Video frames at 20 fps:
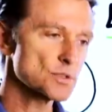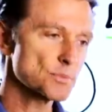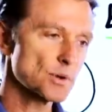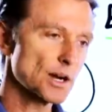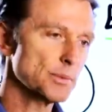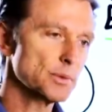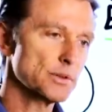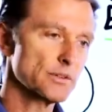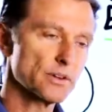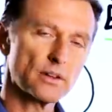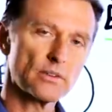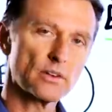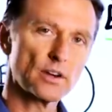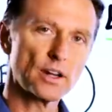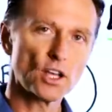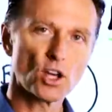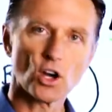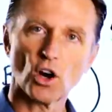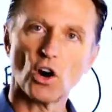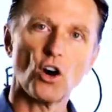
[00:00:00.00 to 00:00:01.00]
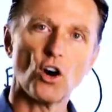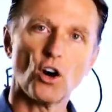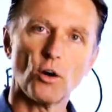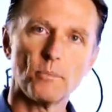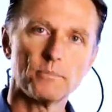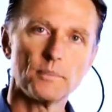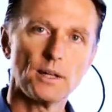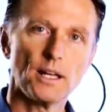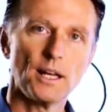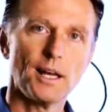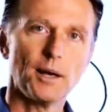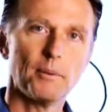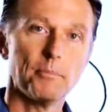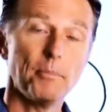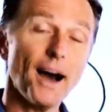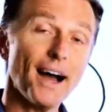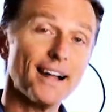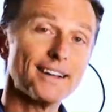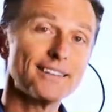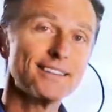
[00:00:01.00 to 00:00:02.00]
is probably very, very calm.
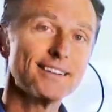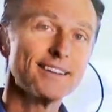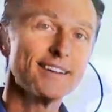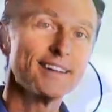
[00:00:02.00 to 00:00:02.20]
But